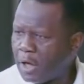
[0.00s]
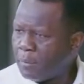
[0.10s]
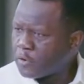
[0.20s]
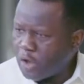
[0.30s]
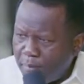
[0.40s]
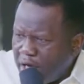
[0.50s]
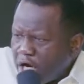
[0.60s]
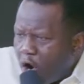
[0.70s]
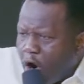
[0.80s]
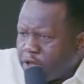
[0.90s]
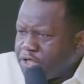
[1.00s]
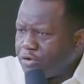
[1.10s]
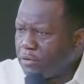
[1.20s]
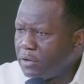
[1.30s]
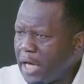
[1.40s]
Somebody hurt
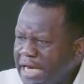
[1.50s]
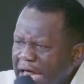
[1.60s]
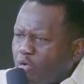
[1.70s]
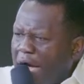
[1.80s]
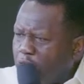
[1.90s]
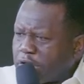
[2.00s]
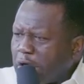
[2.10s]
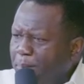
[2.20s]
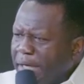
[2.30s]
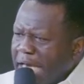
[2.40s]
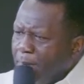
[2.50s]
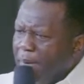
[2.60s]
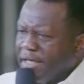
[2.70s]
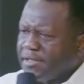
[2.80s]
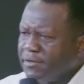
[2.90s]
you. That's why you stop being a
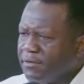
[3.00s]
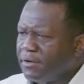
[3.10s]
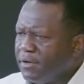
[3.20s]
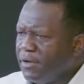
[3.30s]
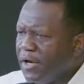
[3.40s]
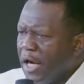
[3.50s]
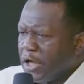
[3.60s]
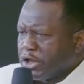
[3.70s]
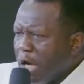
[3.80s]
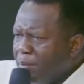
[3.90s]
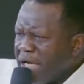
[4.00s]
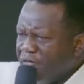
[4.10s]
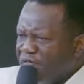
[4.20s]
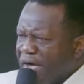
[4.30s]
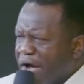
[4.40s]
blessing. Somebody
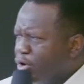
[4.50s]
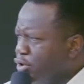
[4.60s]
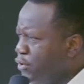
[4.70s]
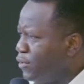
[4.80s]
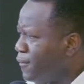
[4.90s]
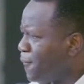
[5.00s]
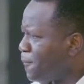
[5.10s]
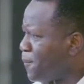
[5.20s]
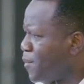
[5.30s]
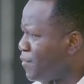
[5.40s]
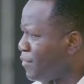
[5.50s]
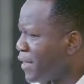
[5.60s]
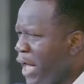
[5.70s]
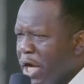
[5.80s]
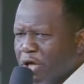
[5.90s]
failed you.
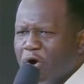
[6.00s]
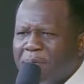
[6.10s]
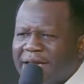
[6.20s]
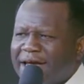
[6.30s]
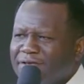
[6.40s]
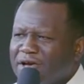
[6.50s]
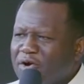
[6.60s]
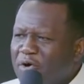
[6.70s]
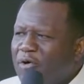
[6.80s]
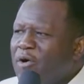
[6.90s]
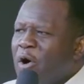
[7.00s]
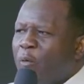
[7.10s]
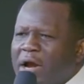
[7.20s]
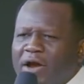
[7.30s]
You know, many years ago, one